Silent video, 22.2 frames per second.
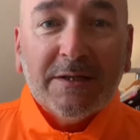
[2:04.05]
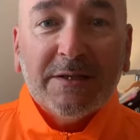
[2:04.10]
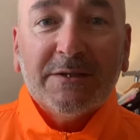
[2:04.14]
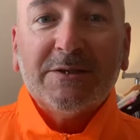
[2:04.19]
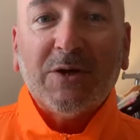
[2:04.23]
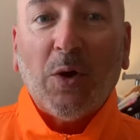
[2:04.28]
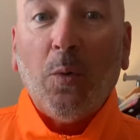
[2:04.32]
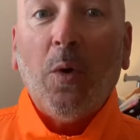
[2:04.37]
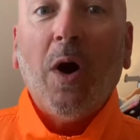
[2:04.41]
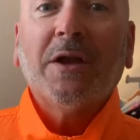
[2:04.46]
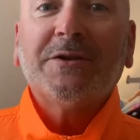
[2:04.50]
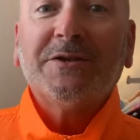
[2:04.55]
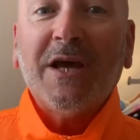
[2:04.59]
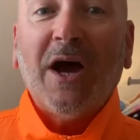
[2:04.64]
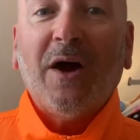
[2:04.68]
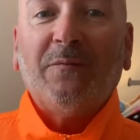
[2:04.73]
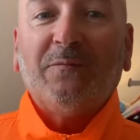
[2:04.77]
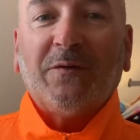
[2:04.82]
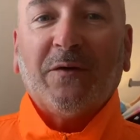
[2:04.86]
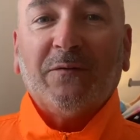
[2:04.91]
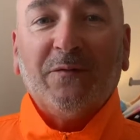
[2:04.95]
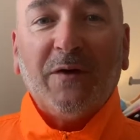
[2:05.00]
So watch out
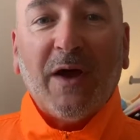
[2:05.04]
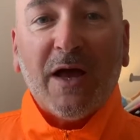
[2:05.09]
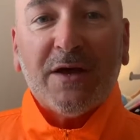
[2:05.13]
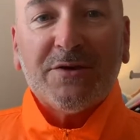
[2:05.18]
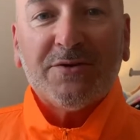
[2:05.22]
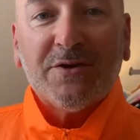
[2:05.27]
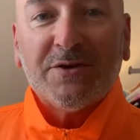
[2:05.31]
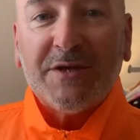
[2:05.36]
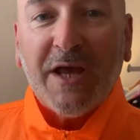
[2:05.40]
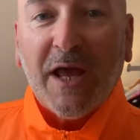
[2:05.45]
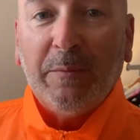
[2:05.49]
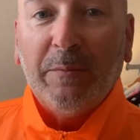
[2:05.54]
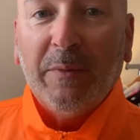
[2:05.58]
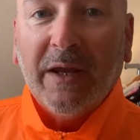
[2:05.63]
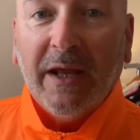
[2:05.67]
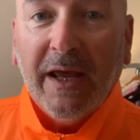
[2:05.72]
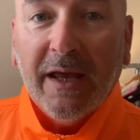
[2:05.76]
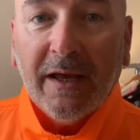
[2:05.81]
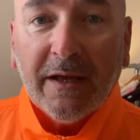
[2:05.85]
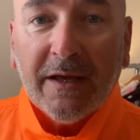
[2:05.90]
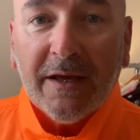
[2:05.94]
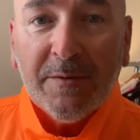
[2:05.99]
for Fast Fashertainment
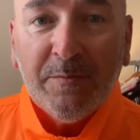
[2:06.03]
Inc.